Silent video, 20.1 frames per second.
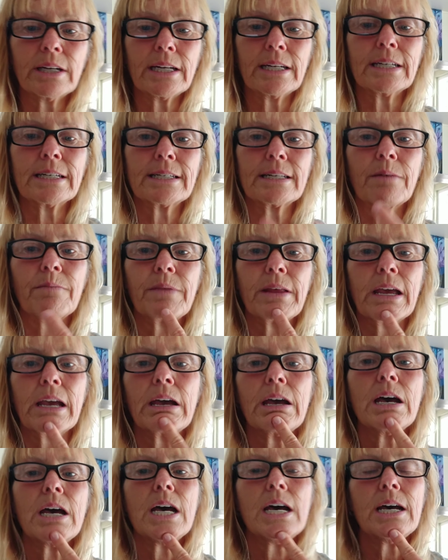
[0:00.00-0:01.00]
into
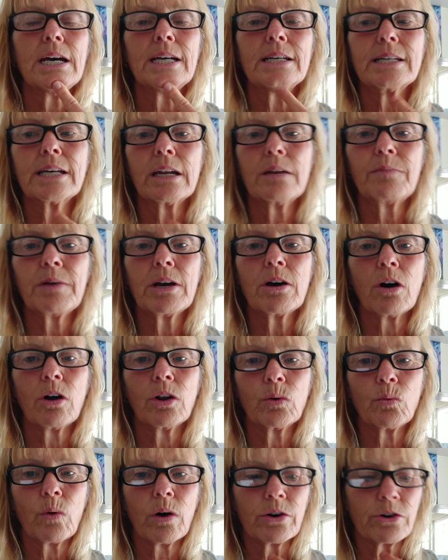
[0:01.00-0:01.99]
something, is going to be
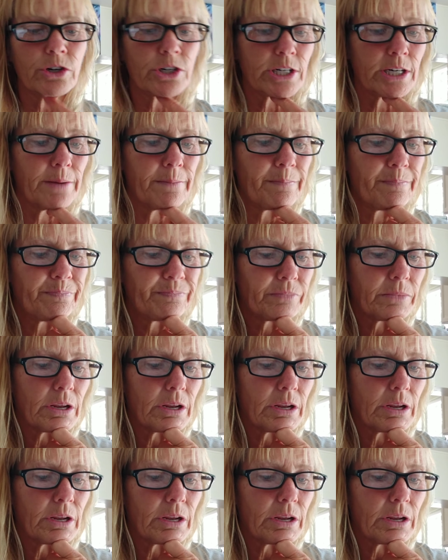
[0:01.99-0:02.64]
called a watershed.